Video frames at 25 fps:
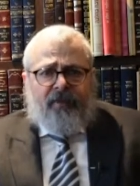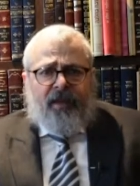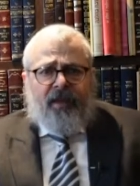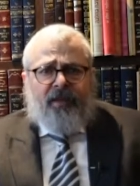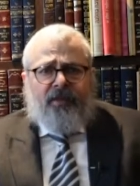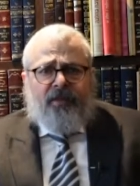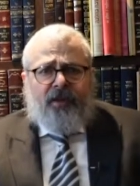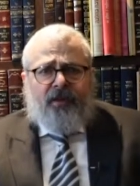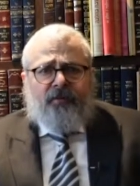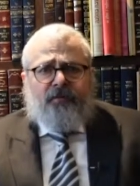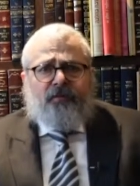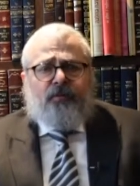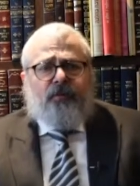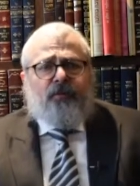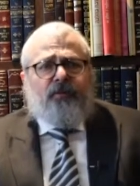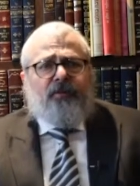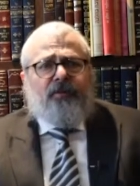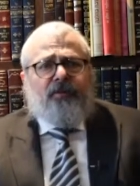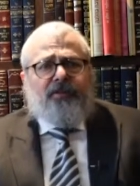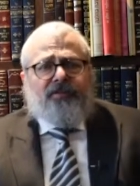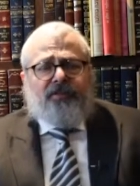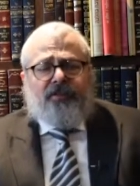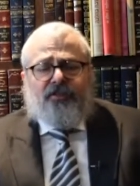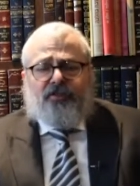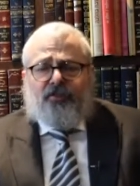And
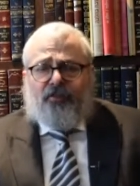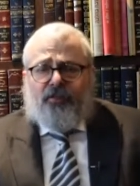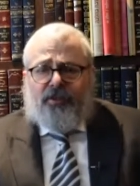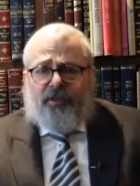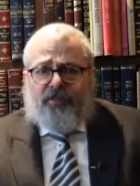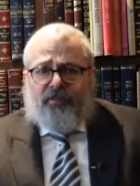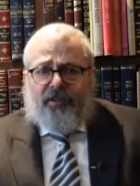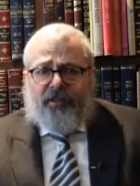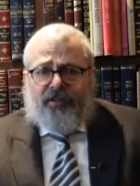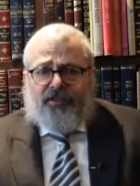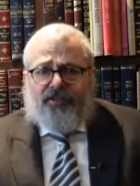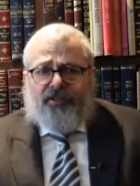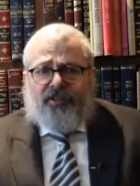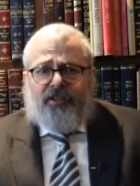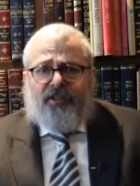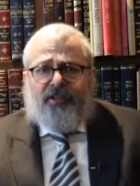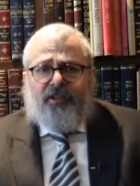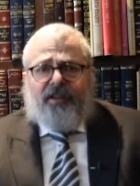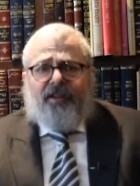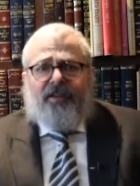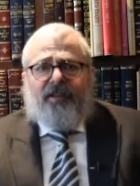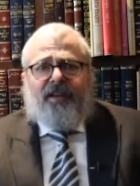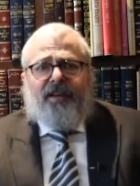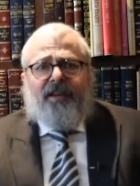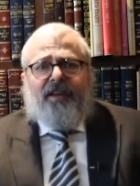therefore, since you're living in
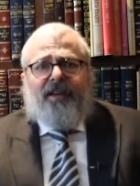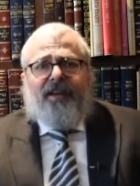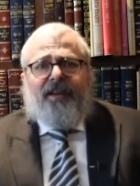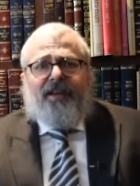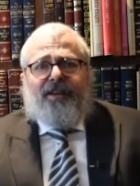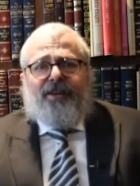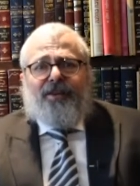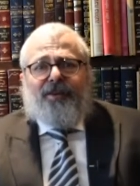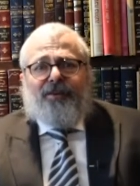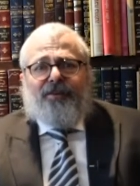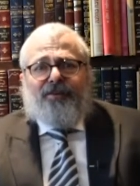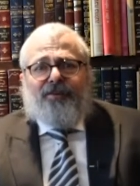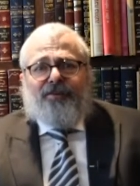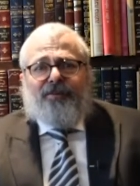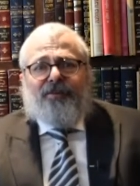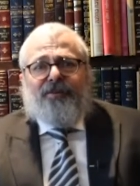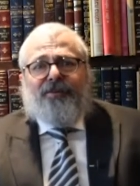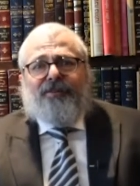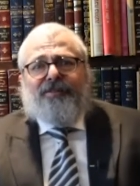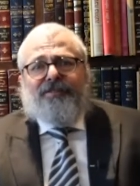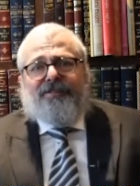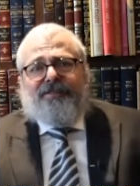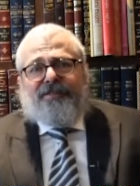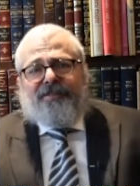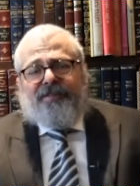Sydney, you can do
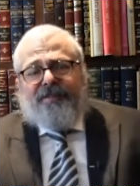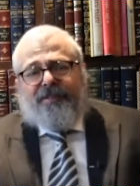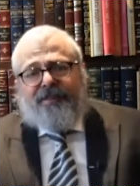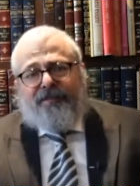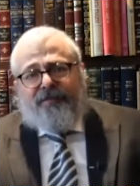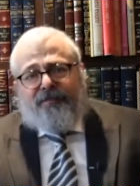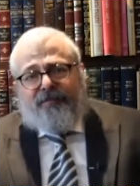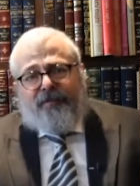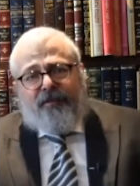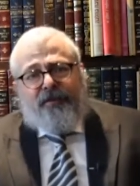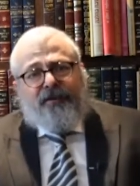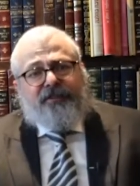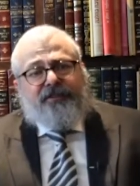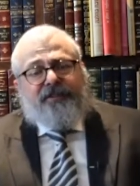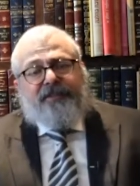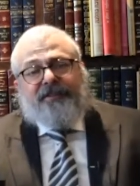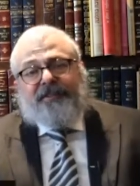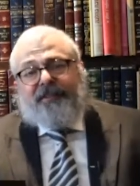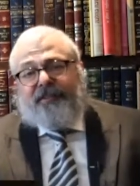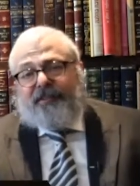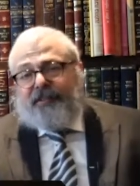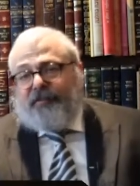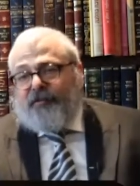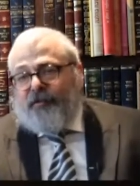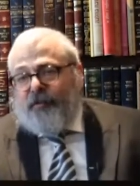it very
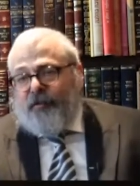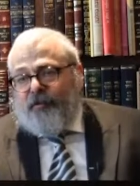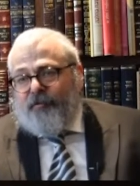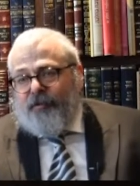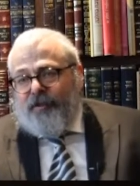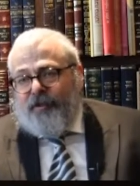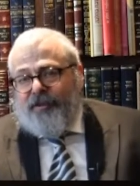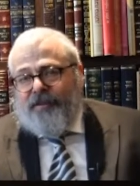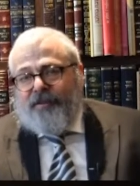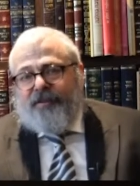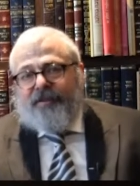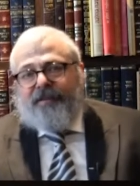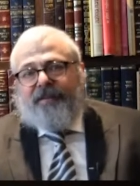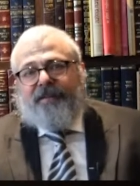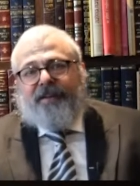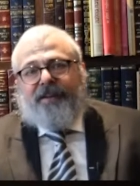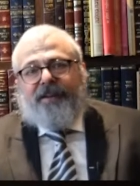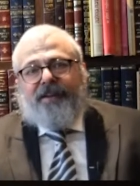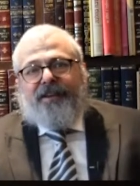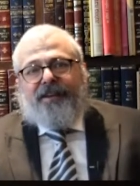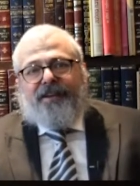successfully over here.